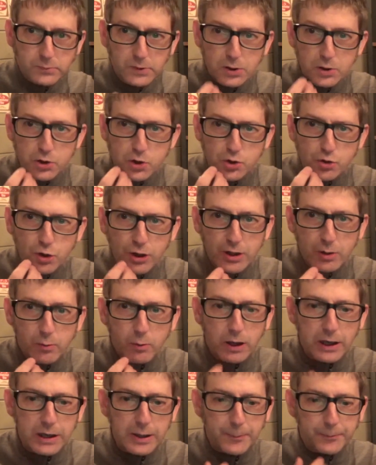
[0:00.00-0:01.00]
Straight
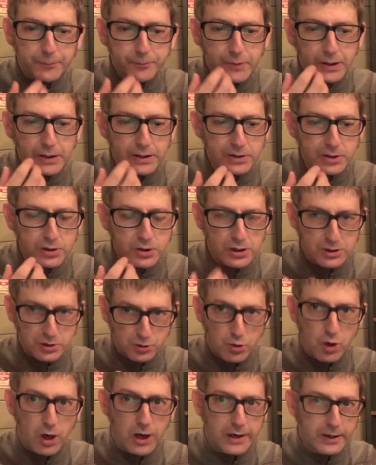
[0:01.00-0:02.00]
away, it's
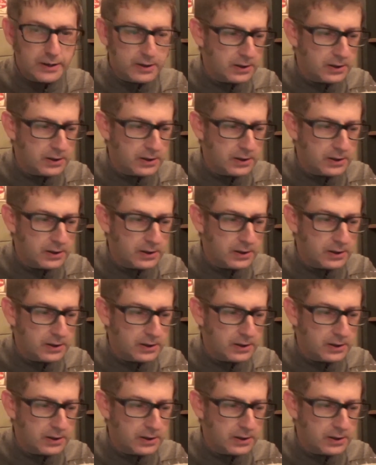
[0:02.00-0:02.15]
dry.